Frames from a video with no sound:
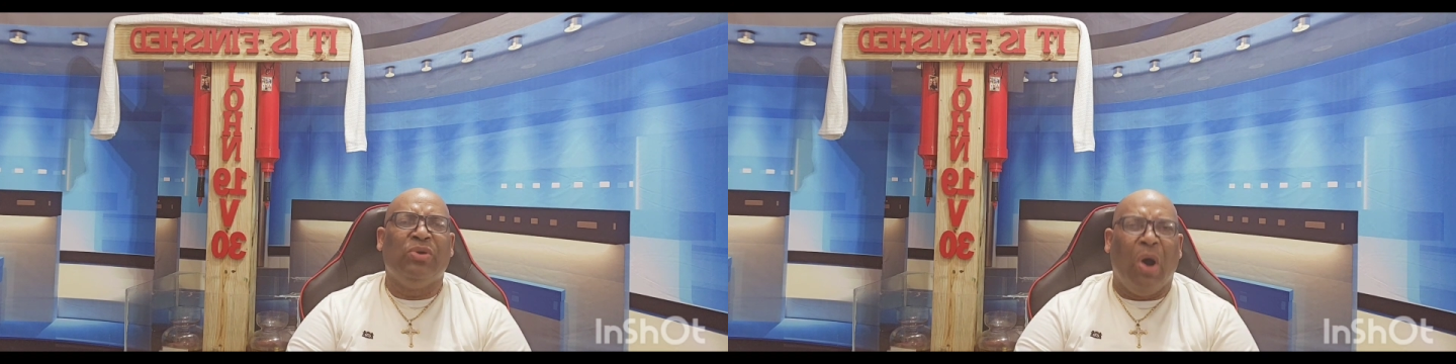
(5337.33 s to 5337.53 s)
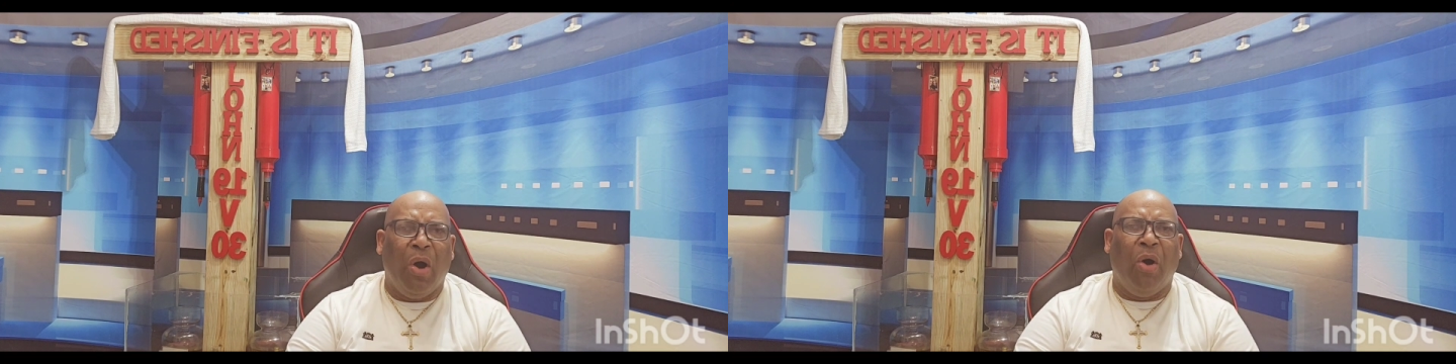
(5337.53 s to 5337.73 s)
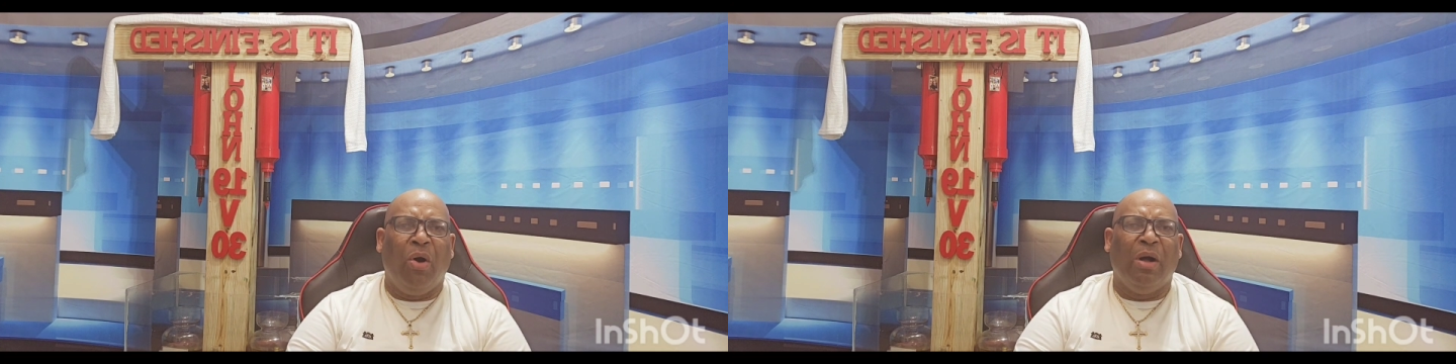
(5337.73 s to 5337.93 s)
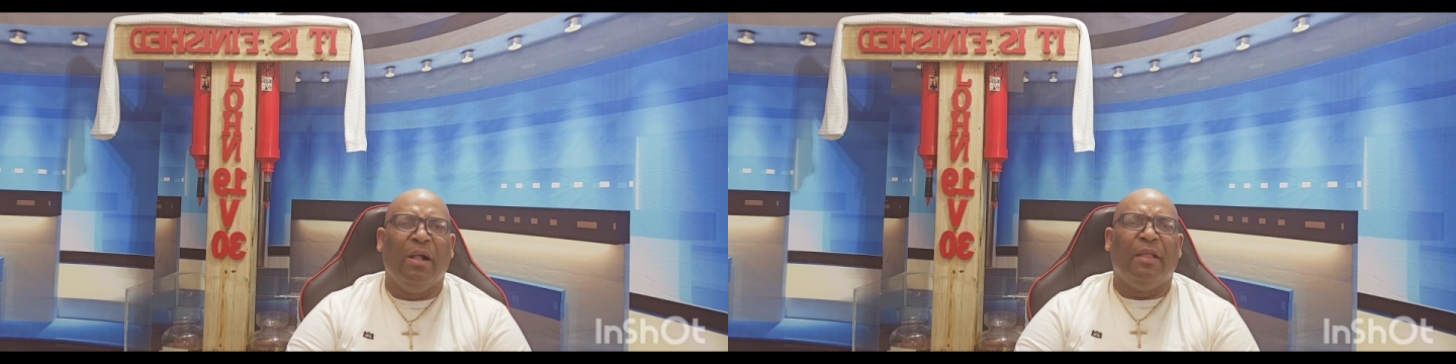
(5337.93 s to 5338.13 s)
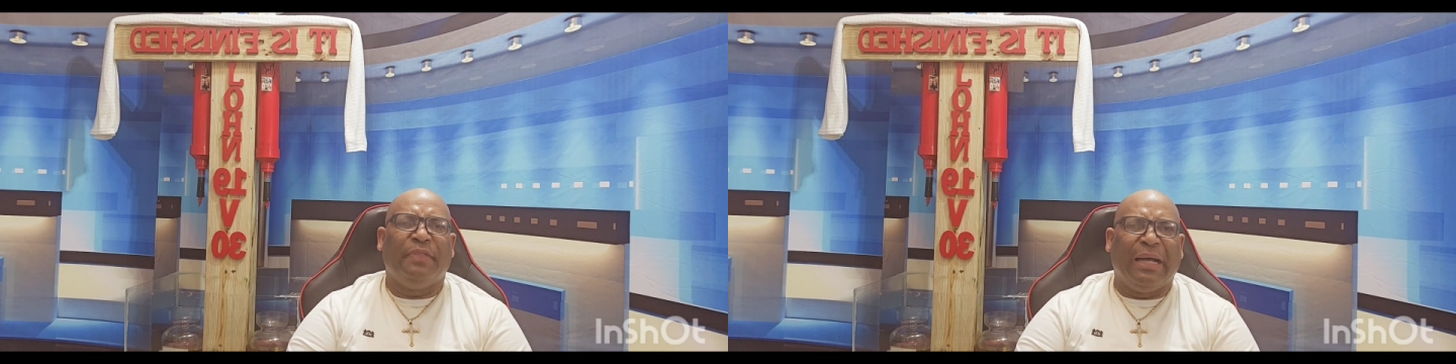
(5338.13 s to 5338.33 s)

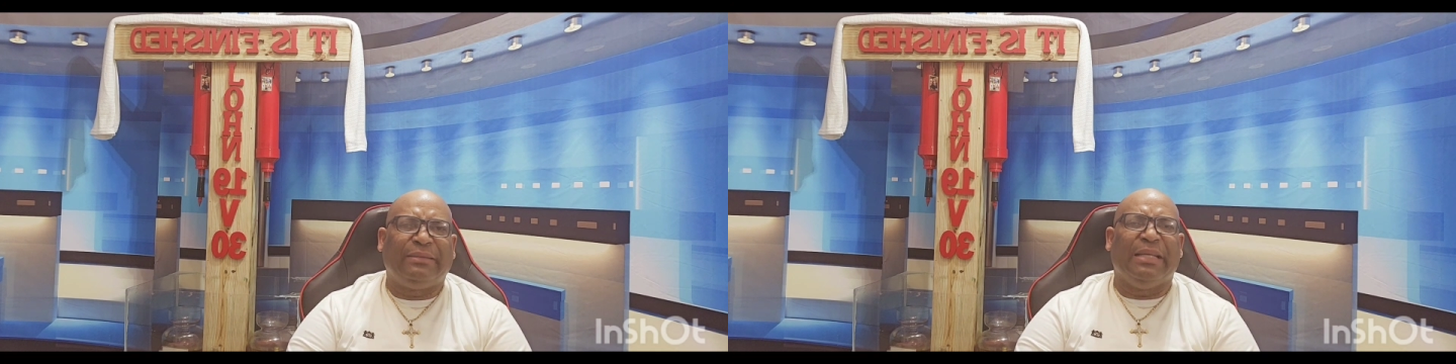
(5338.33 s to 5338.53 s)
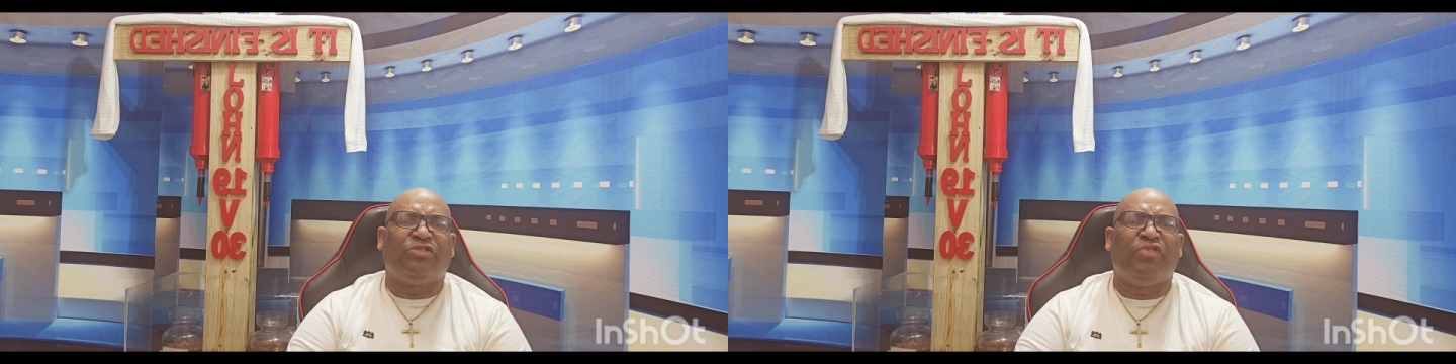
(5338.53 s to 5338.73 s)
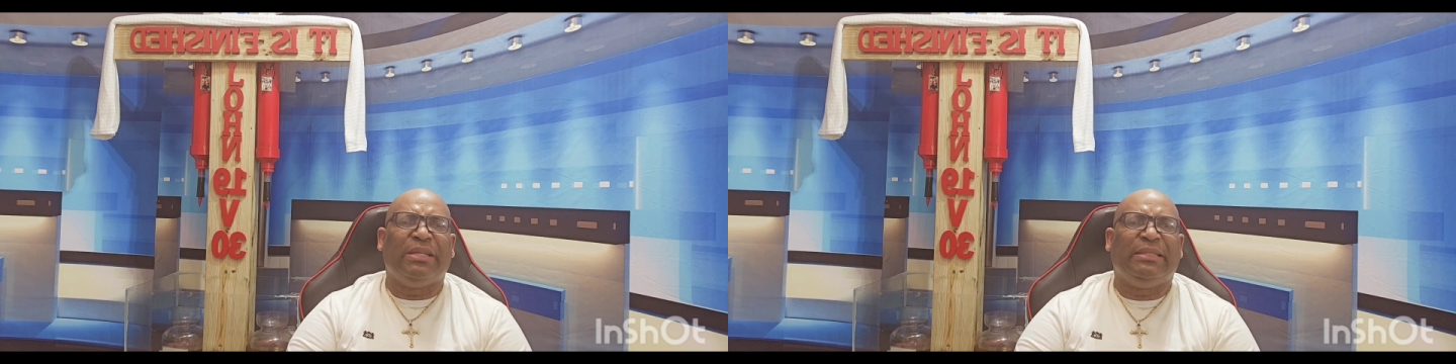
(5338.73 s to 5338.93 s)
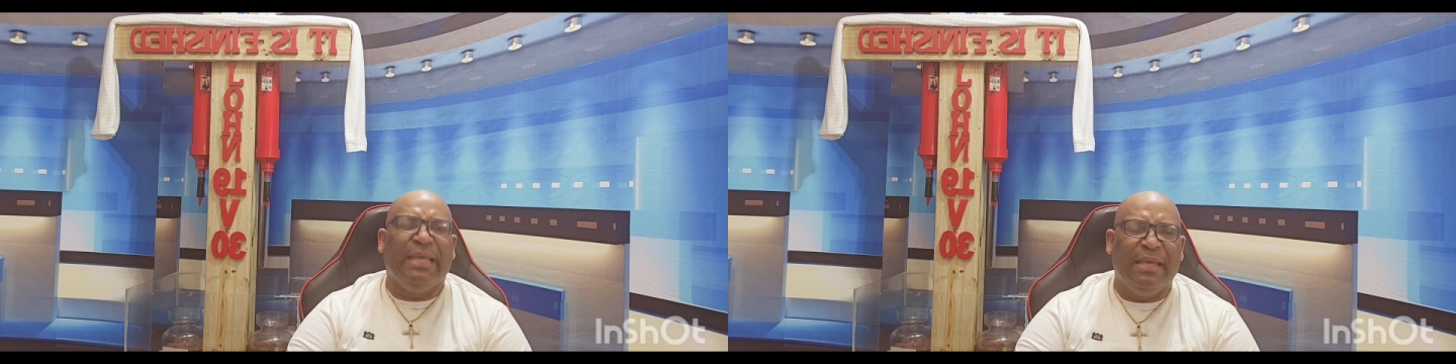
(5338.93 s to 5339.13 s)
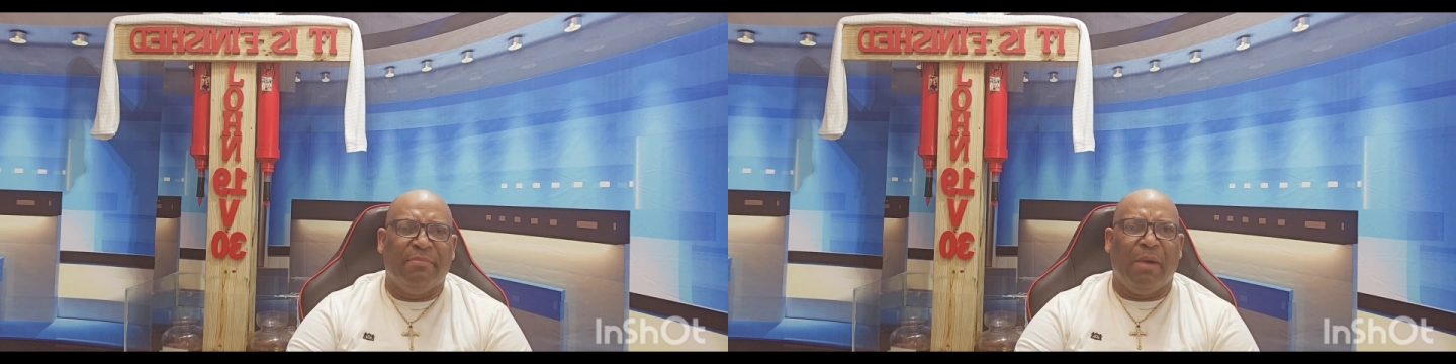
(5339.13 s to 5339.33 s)
know that his
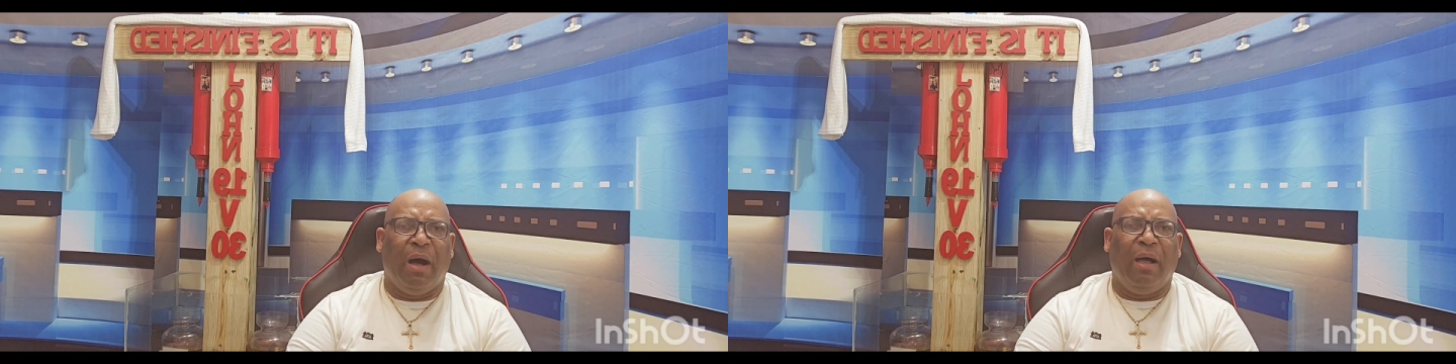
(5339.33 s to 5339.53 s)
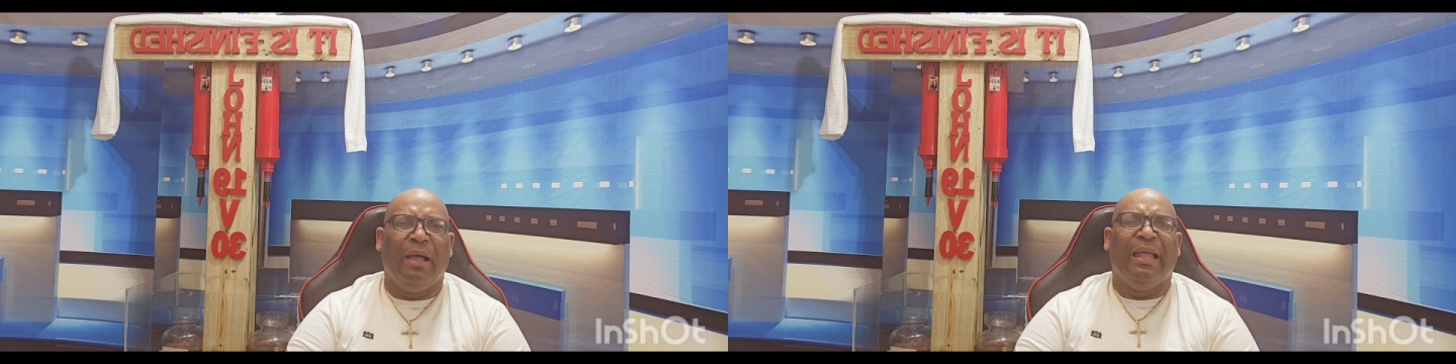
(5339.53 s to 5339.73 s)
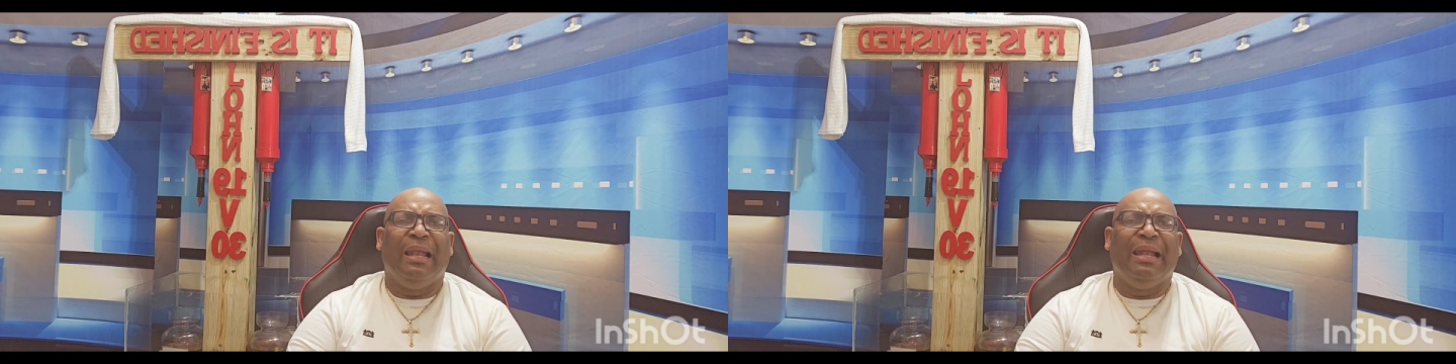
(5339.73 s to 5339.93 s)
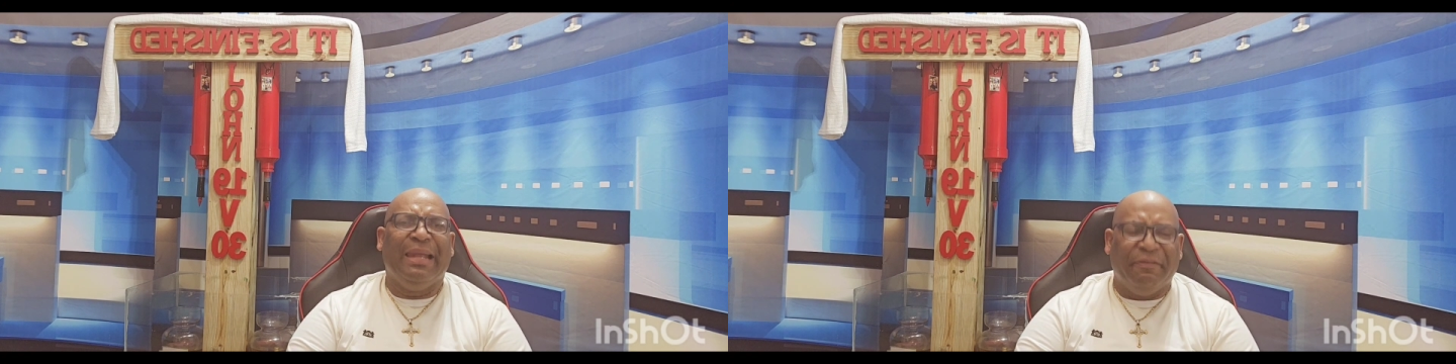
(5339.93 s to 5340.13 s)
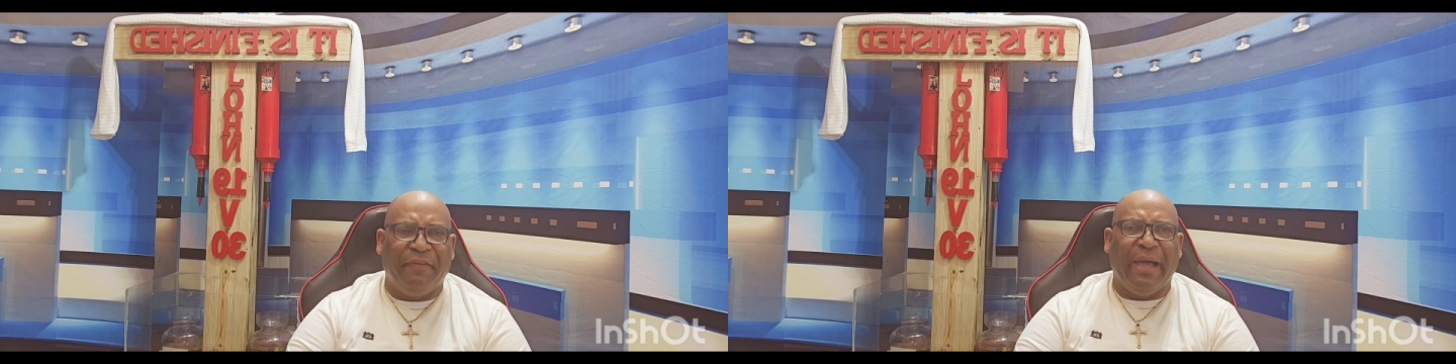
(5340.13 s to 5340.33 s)
Redeemer
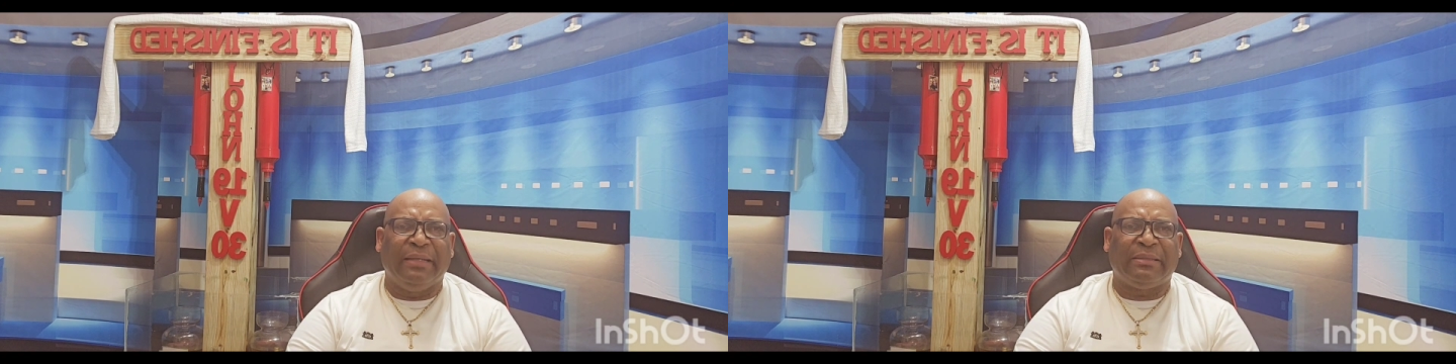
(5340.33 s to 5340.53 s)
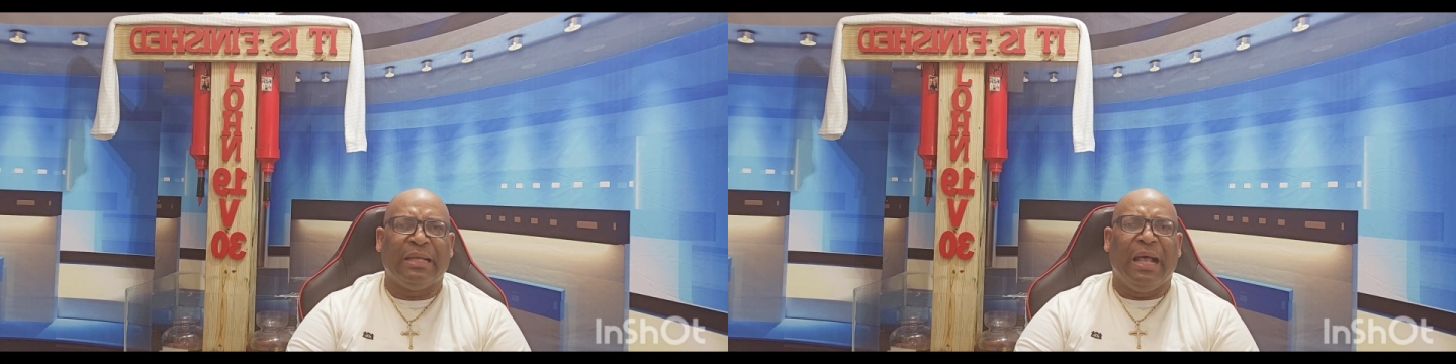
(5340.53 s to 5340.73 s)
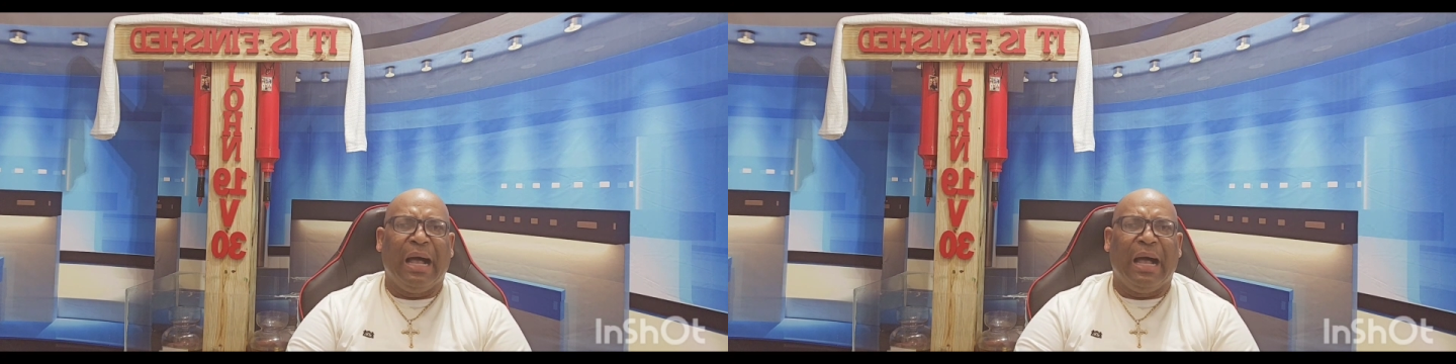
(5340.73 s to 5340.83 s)
liveth